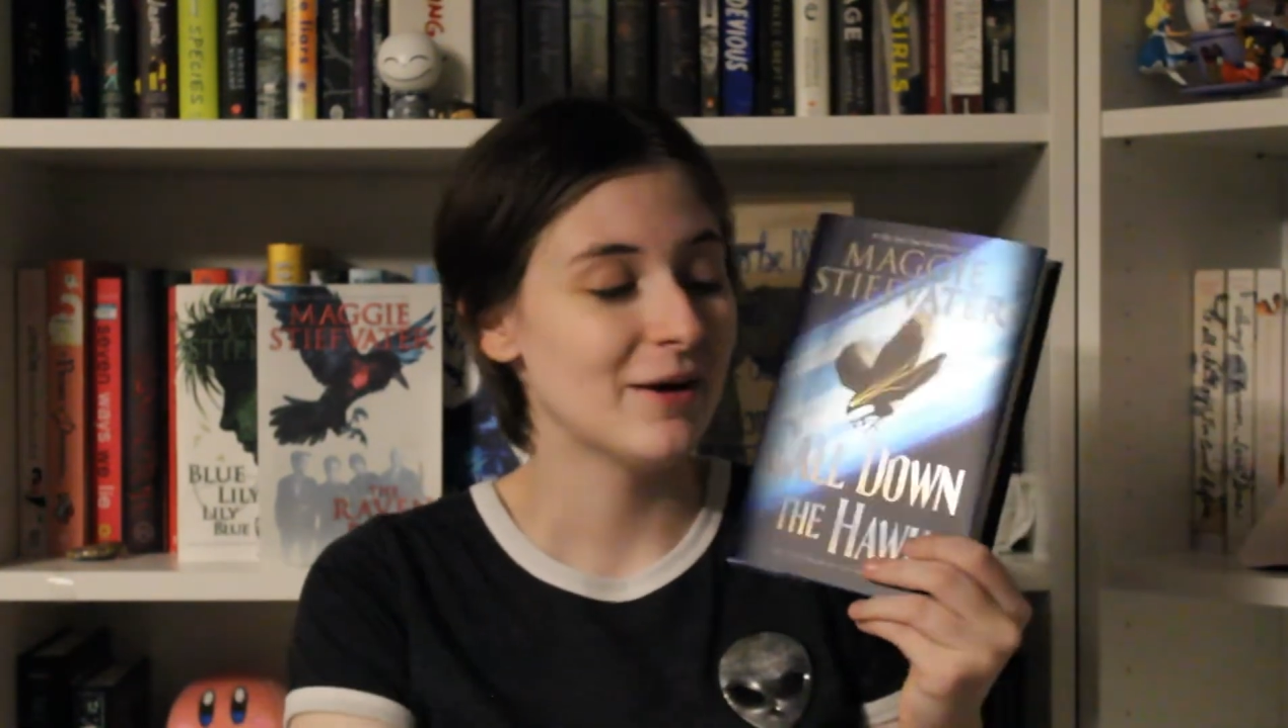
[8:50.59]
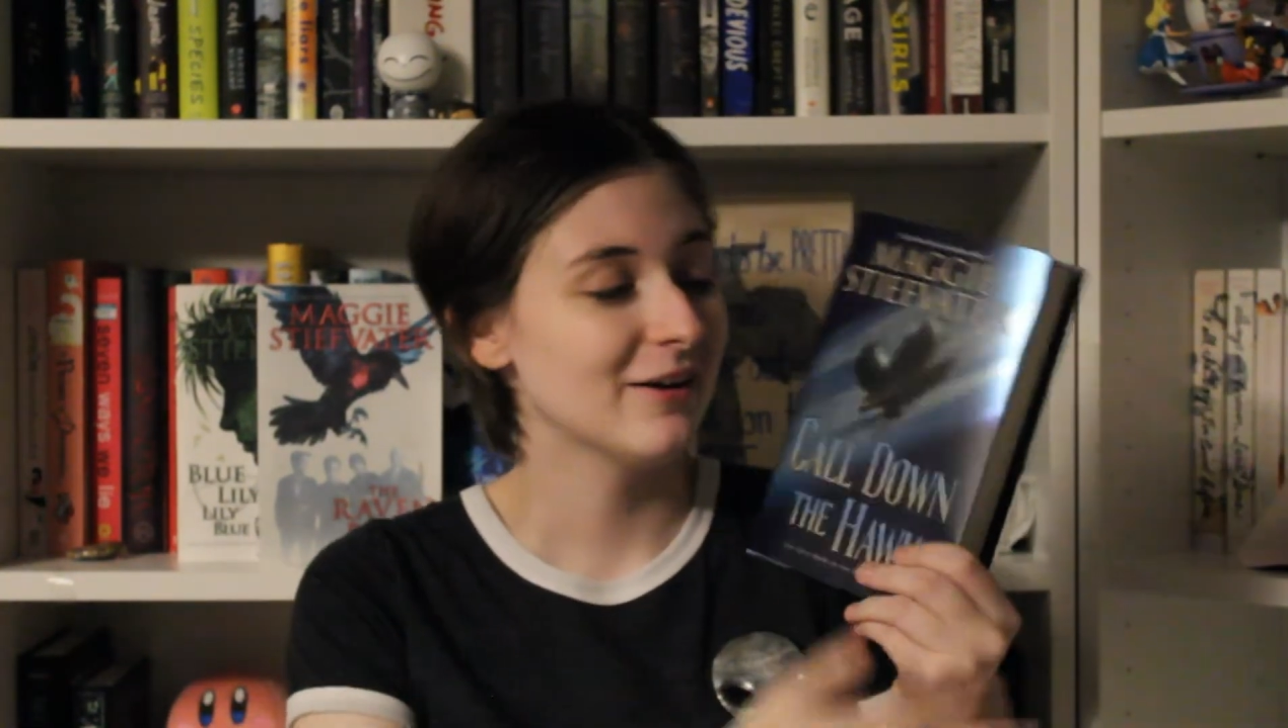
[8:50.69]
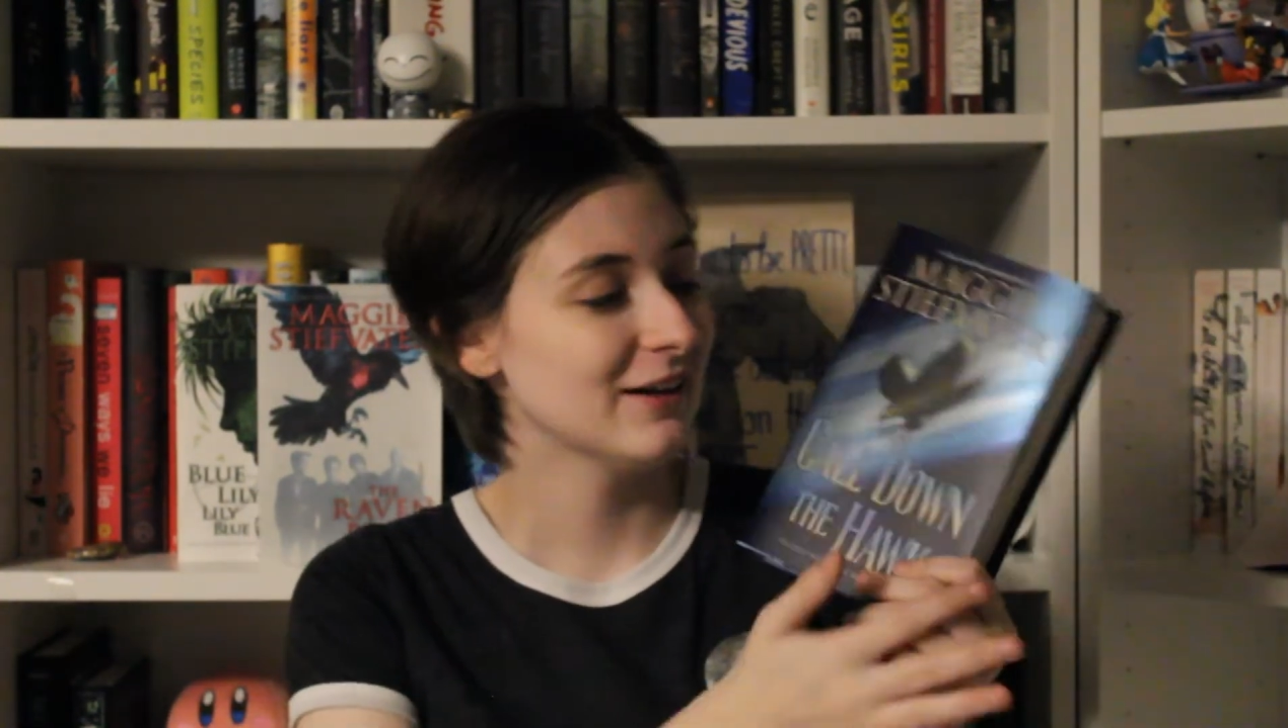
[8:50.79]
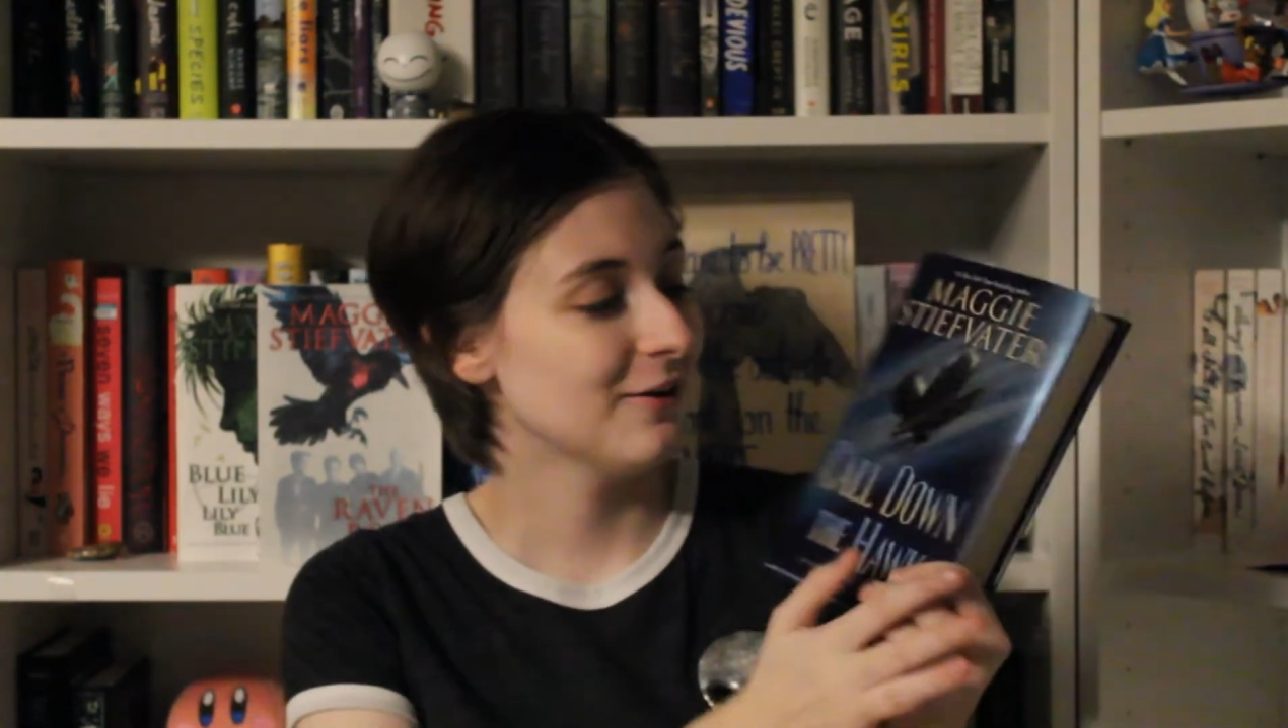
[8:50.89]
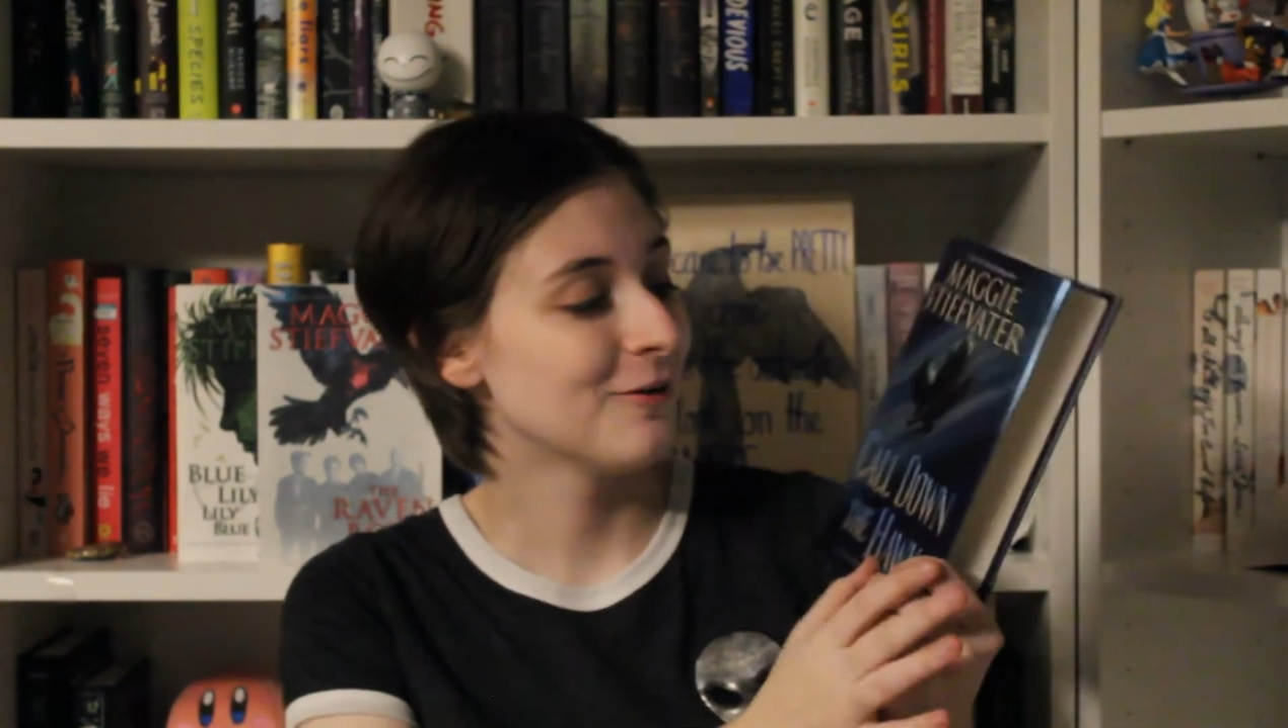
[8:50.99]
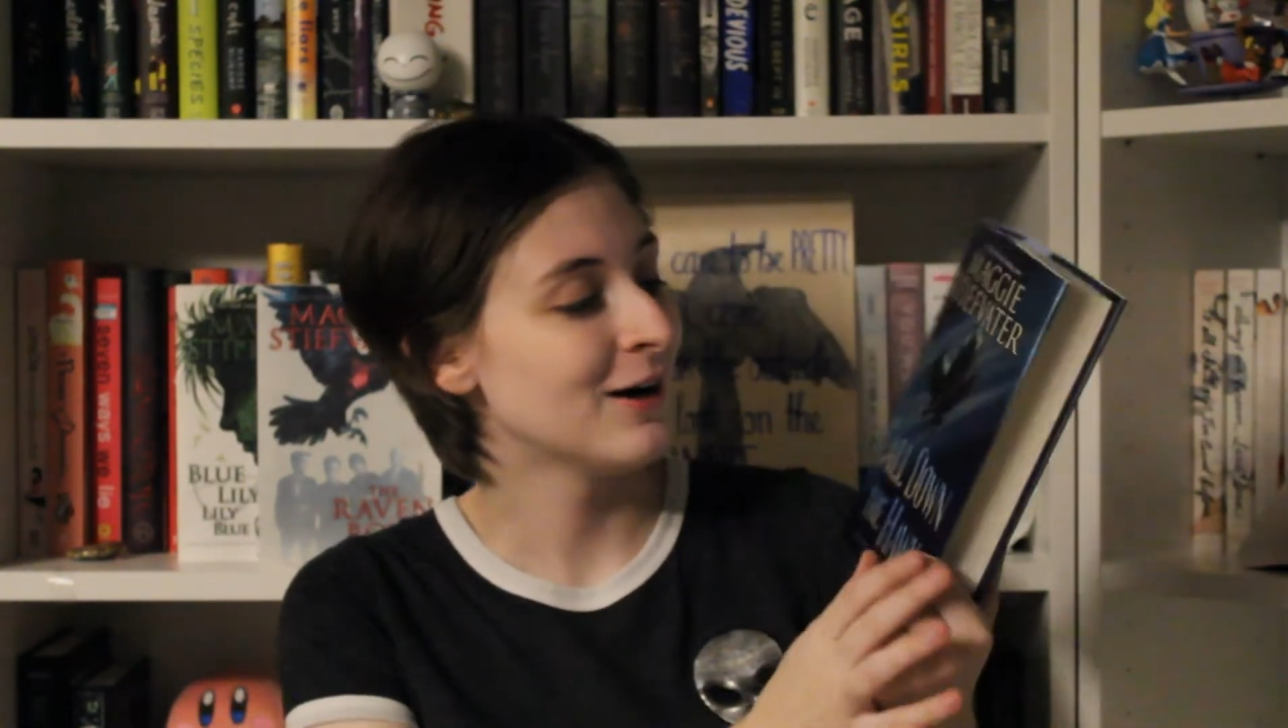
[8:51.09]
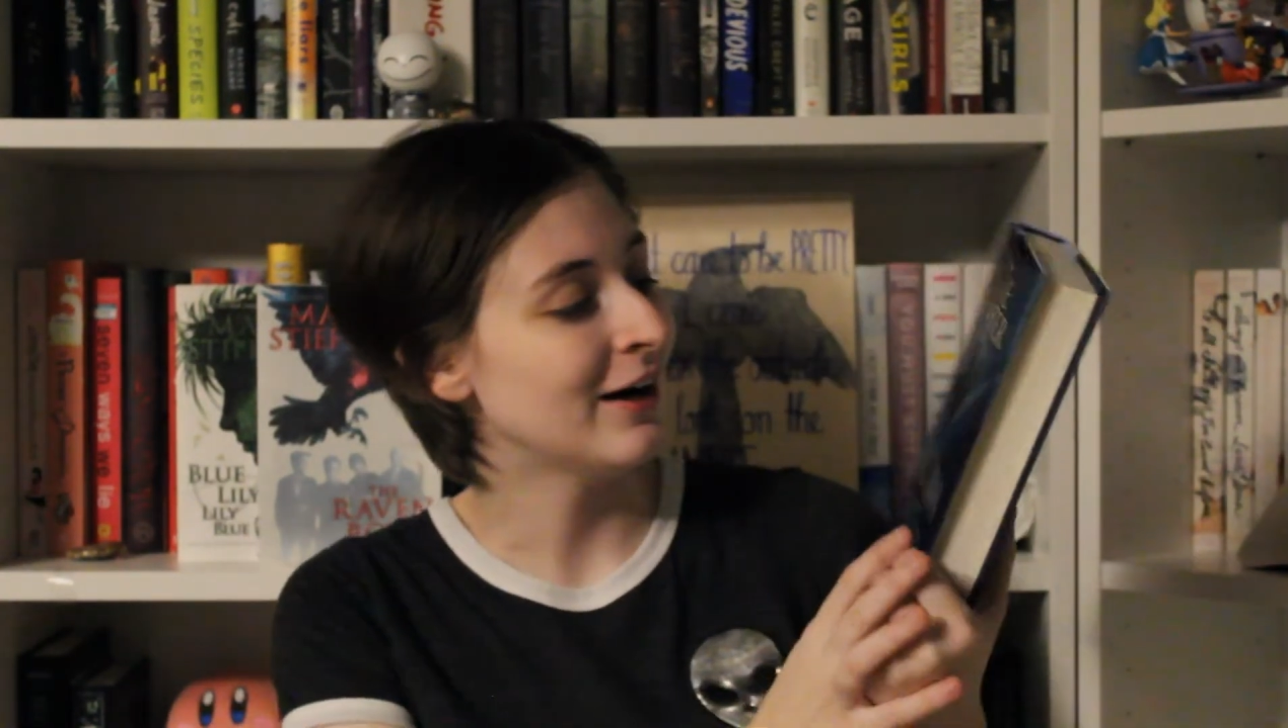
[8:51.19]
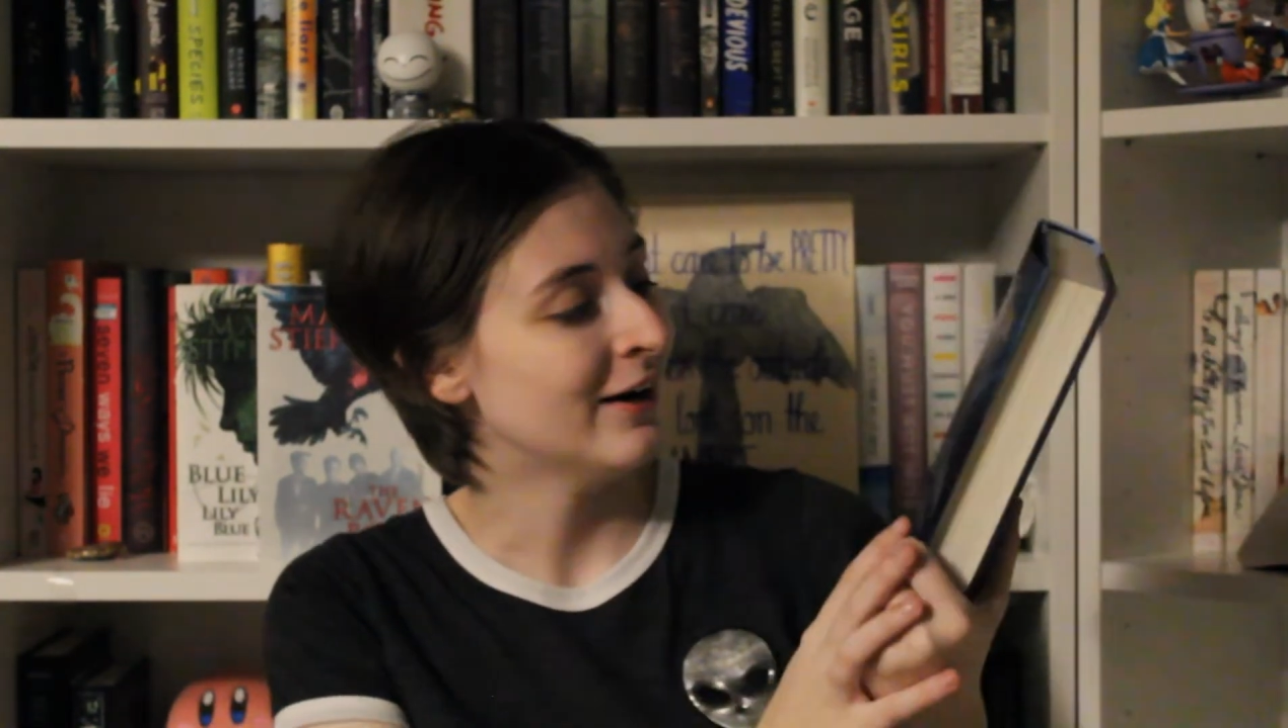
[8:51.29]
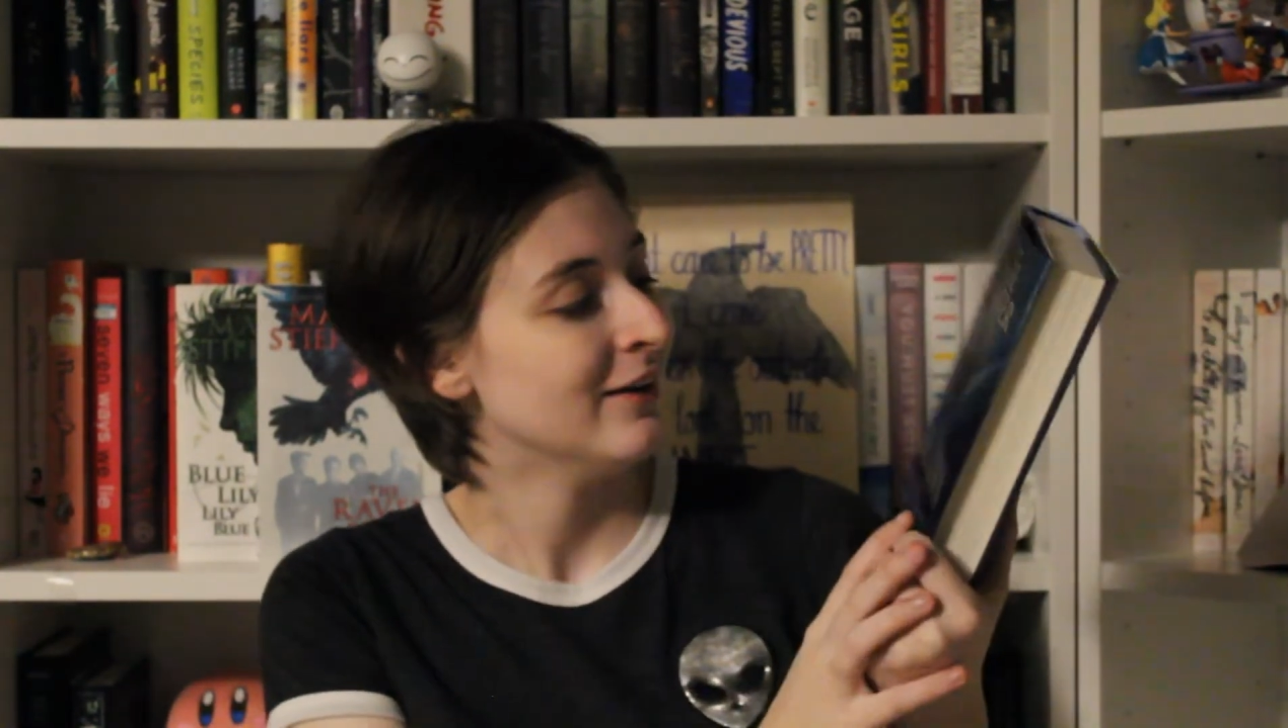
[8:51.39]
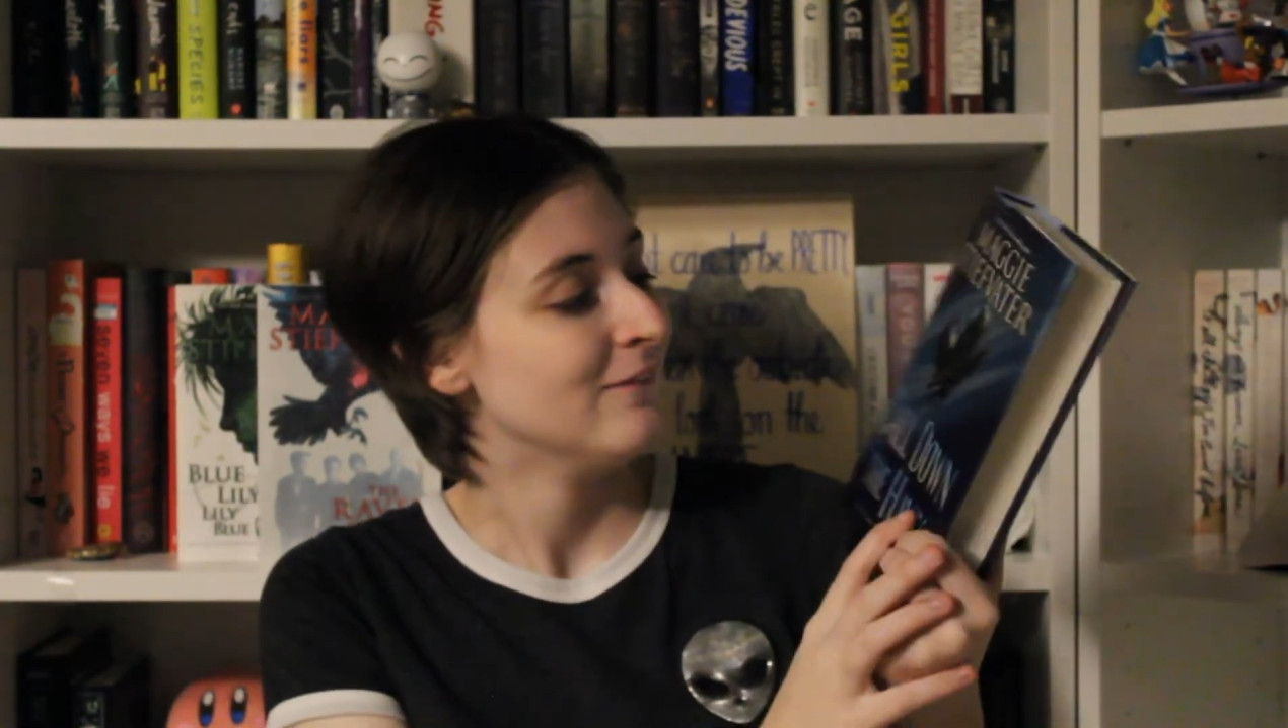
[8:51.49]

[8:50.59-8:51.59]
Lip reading: about it, or